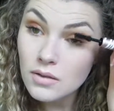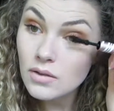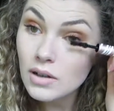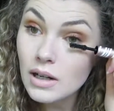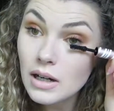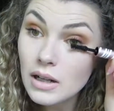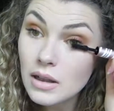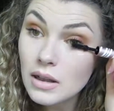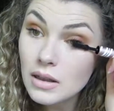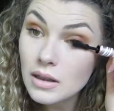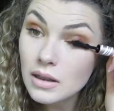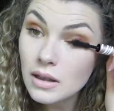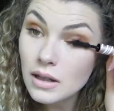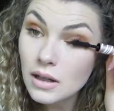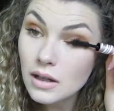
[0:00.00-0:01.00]
very
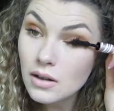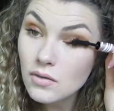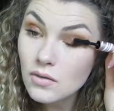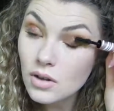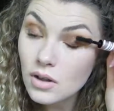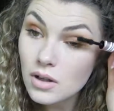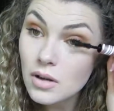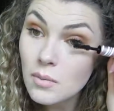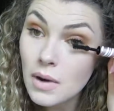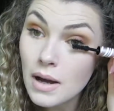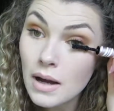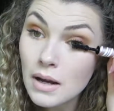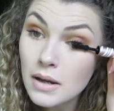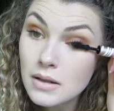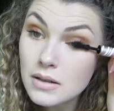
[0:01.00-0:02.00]
thick and
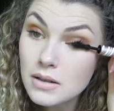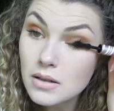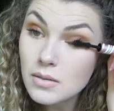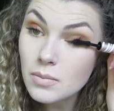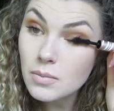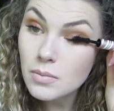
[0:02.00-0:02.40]
volumized,